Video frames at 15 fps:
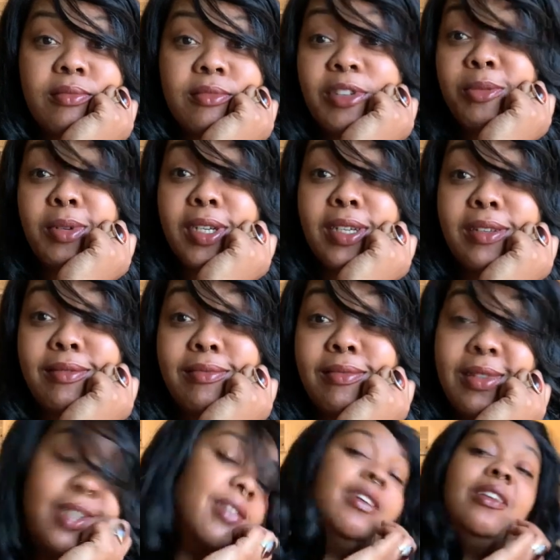You wouldn't.
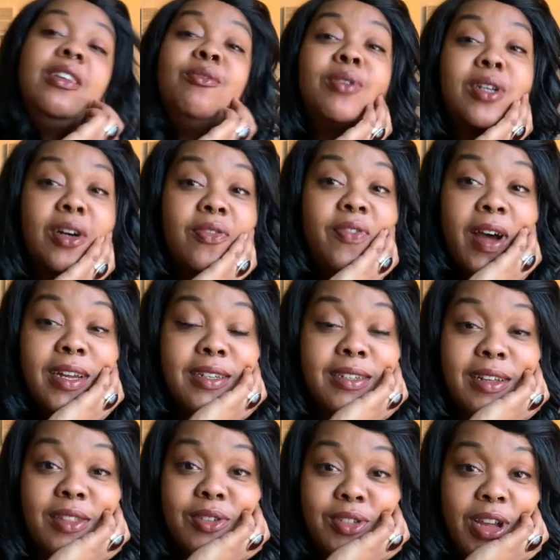You would go find
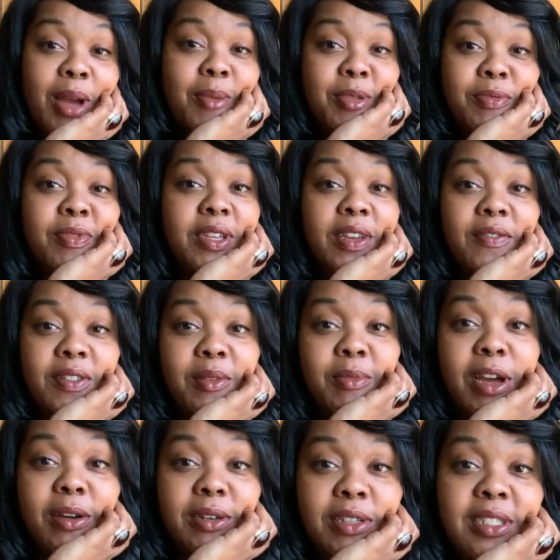another job. You would give them
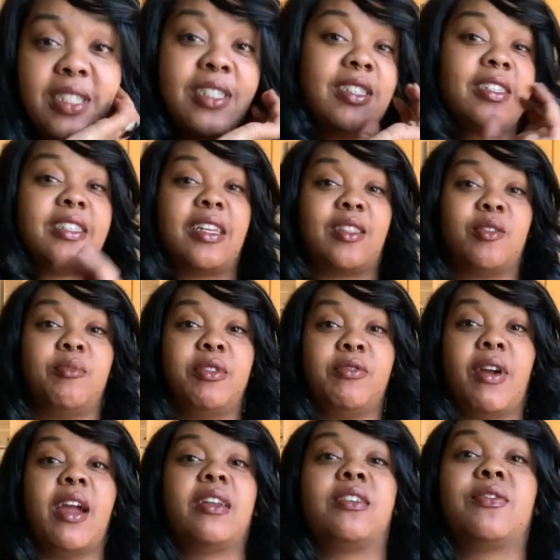notice and just let them be
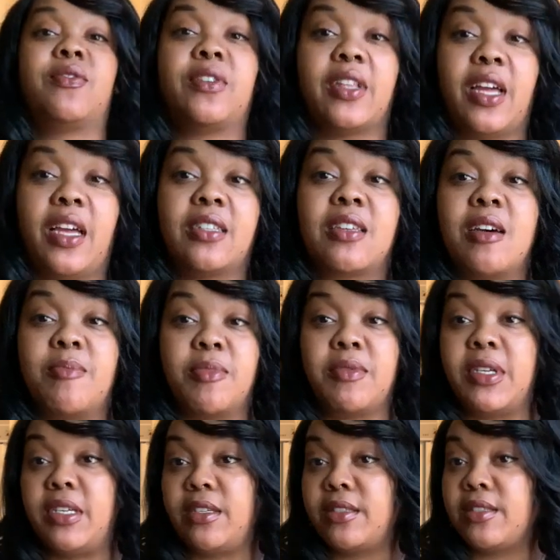ratchet for the last couple
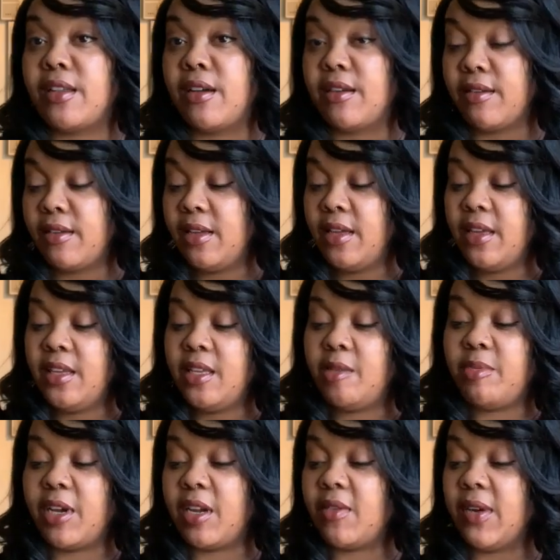weeks. So,
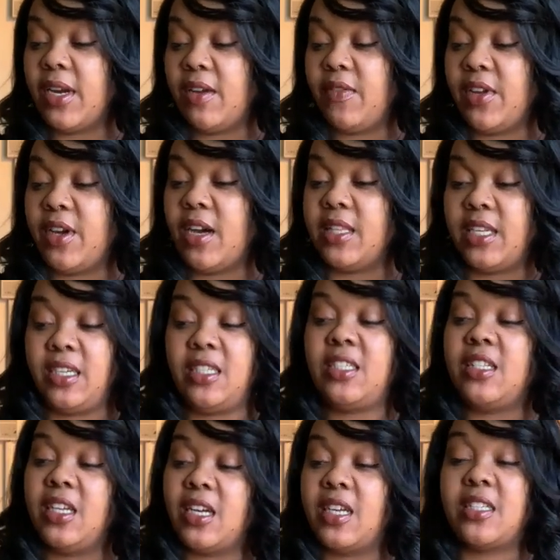like, whatever. Y'all ain't
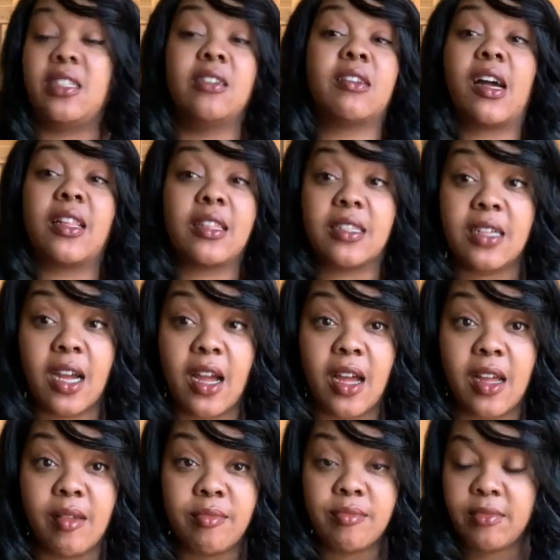shit. I still got the
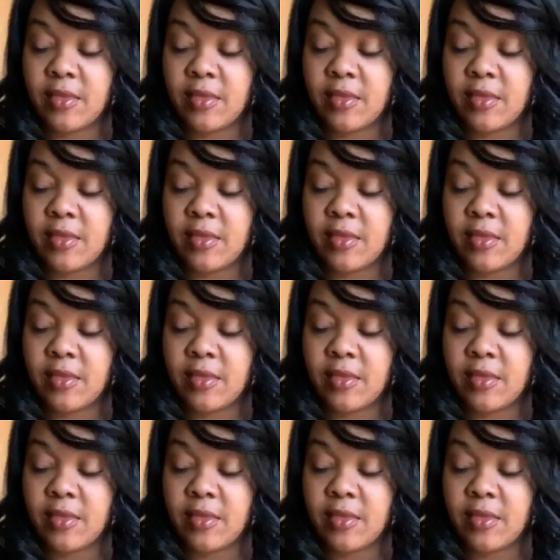job.